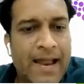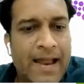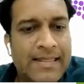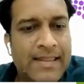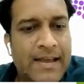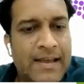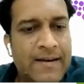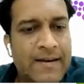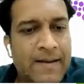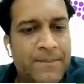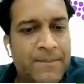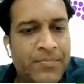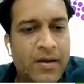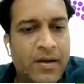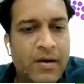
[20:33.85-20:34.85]
And
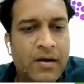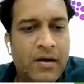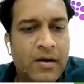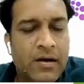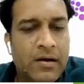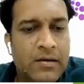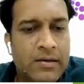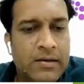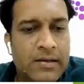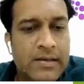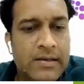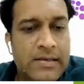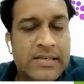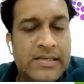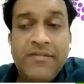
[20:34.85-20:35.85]
then
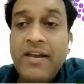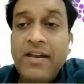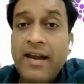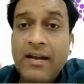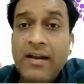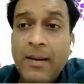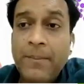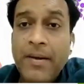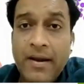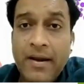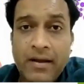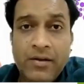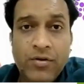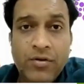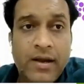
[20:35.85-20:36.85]
saving and comparing.